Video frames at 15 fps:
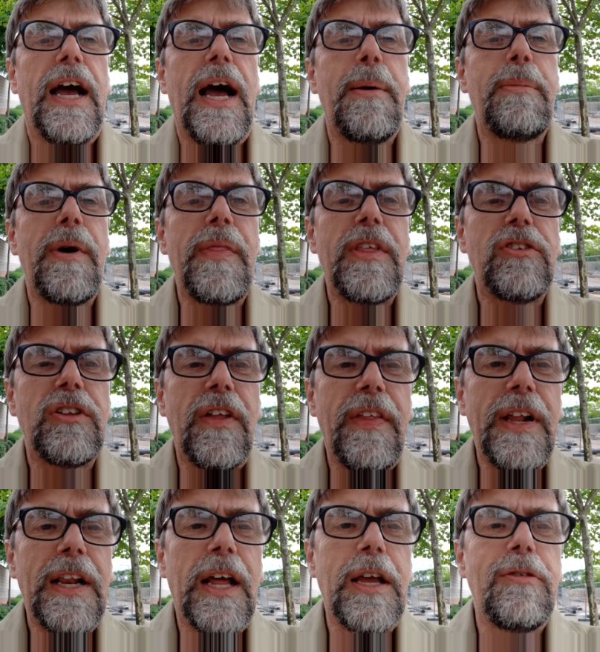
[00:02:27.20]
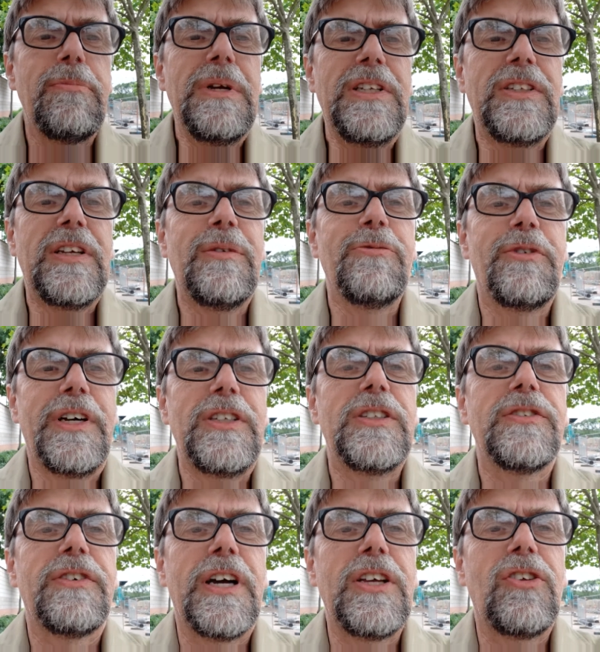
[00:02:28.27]
But there's nothing like meeting him face to
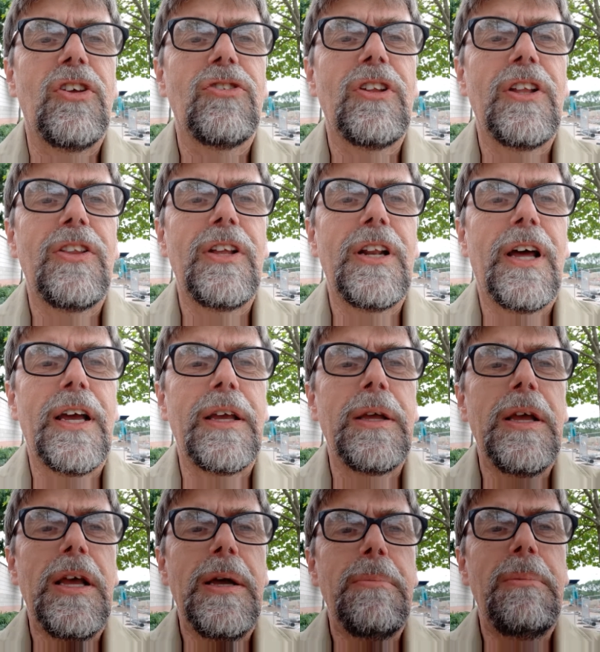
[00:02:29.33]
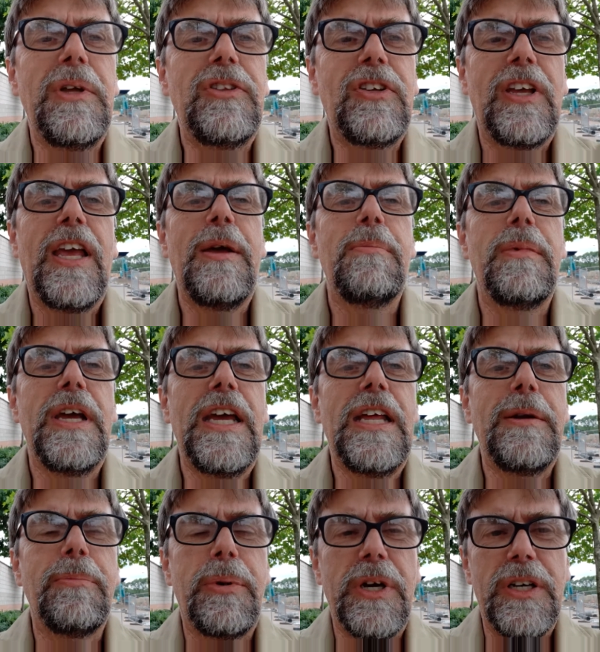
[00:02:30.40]
face. There's nothing like meeting him
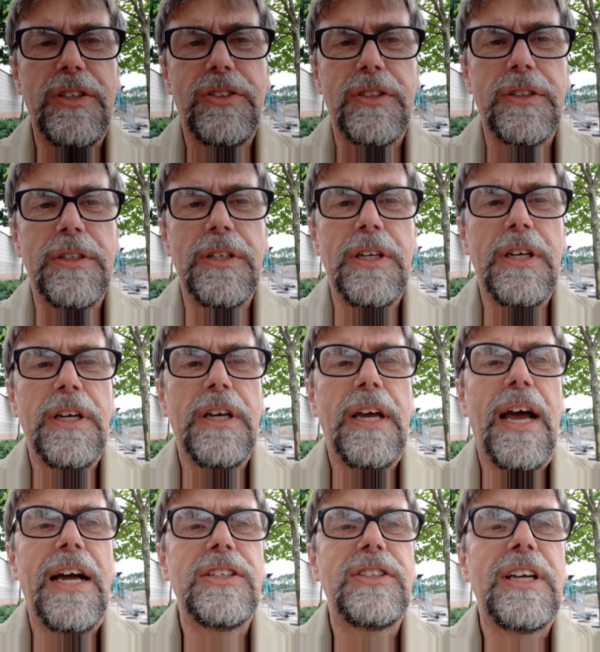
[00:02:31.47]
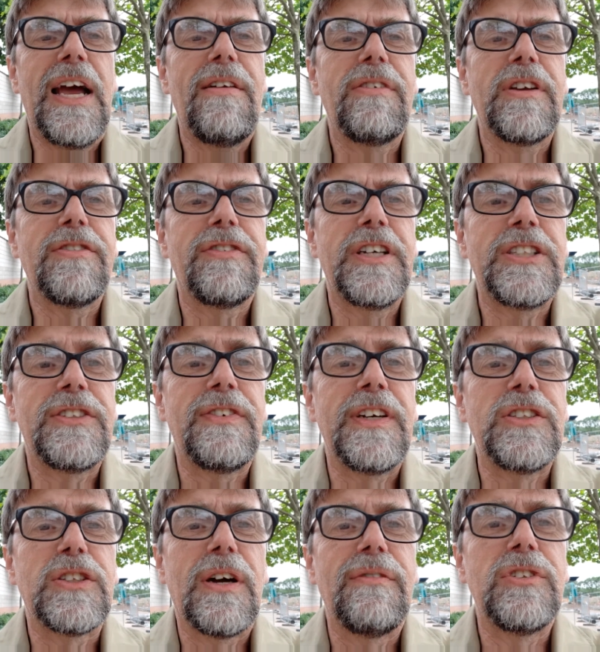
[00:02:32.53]
in person, actually having a
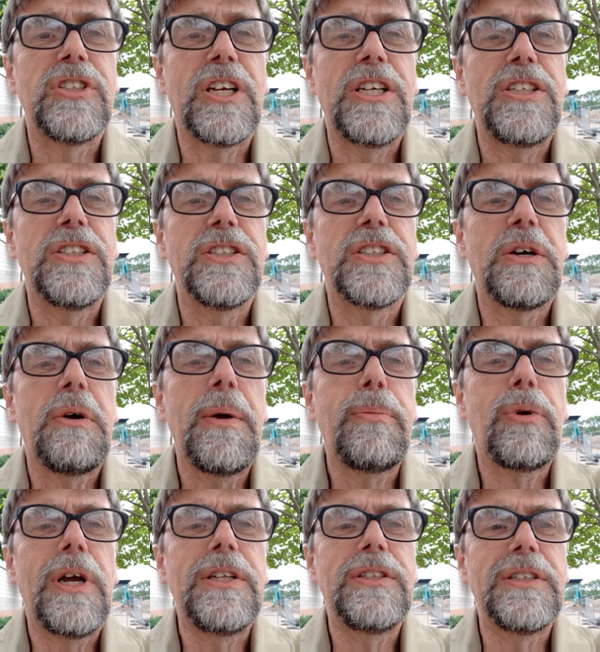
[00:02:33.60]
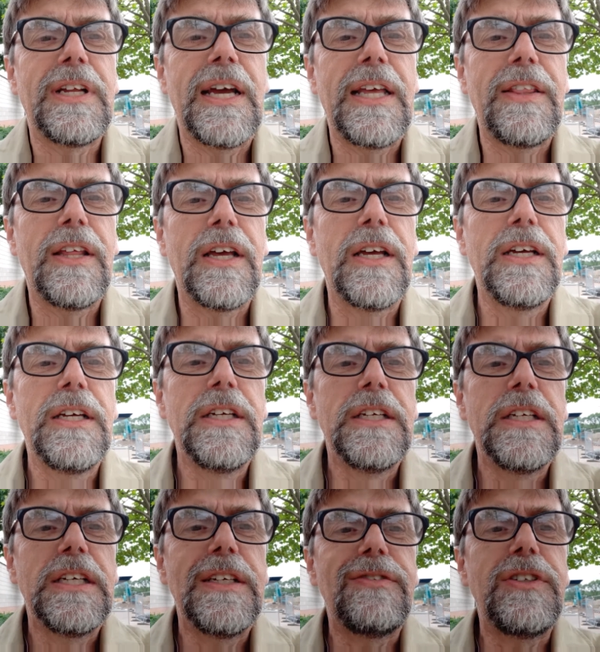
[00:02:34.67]
face-to-face conversation. So I pray today that
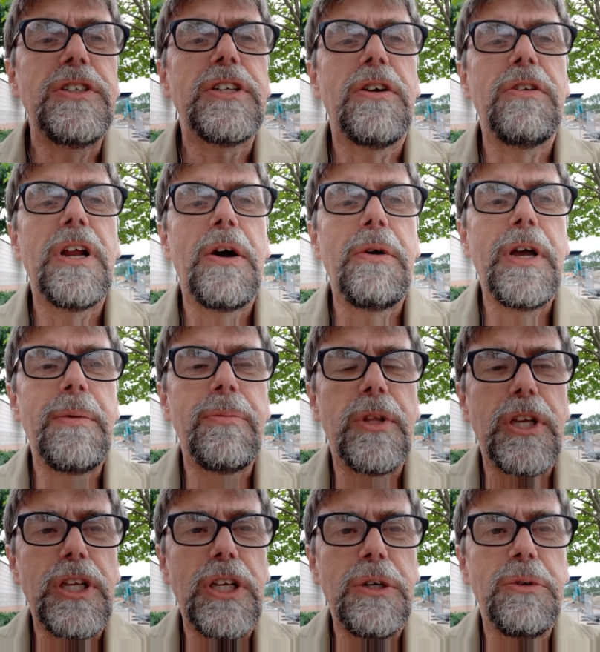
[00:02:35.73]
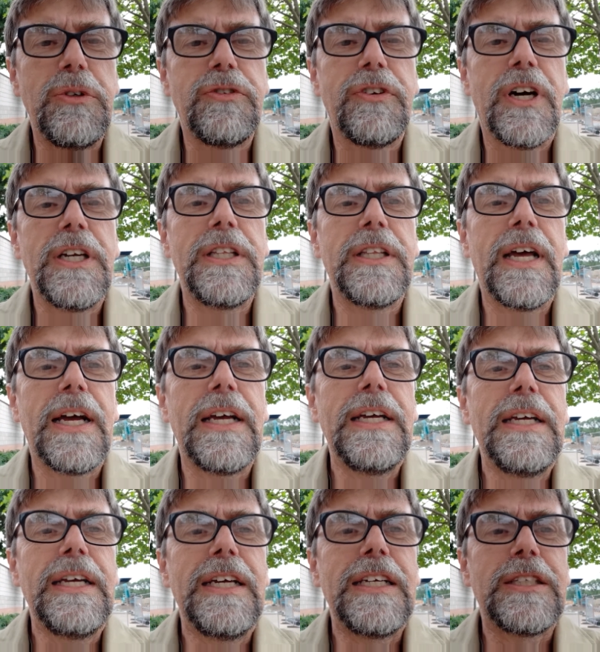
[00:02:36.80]
if you don't know him, that you would find that
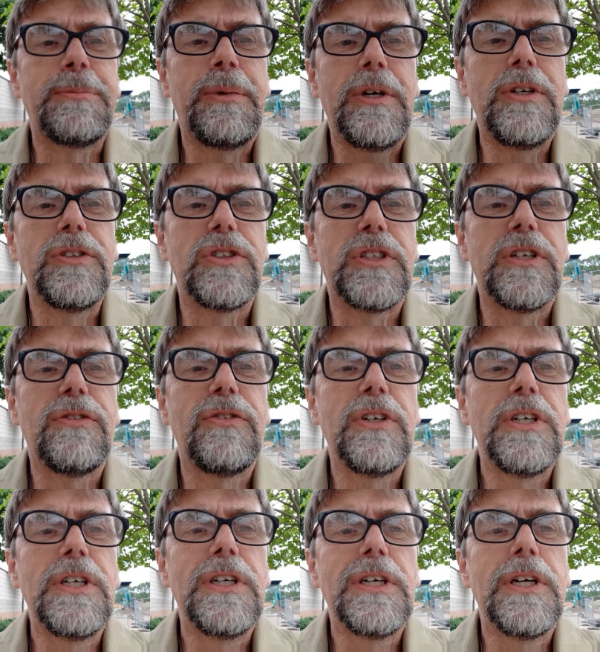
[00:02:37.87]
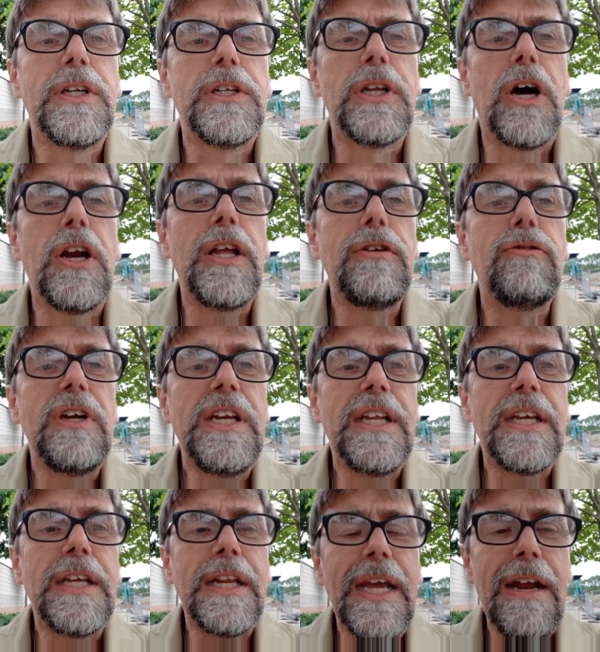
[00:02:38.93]
experience of not only
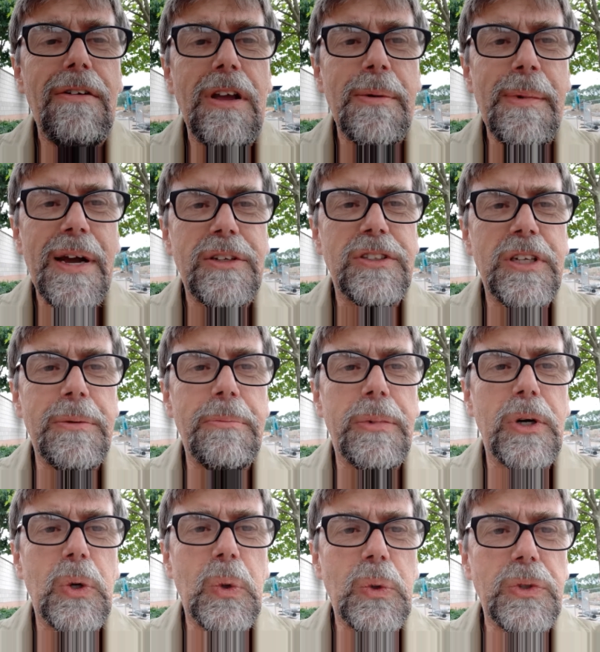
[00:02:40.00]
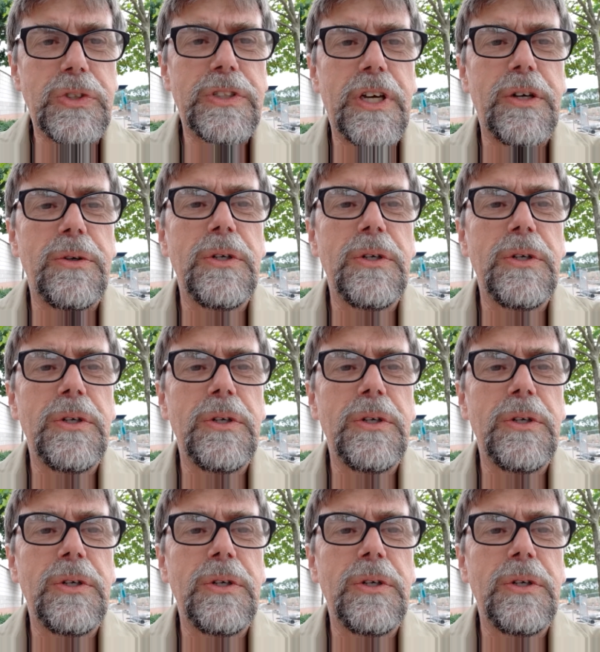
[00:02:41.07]
reading and hearing about him, but also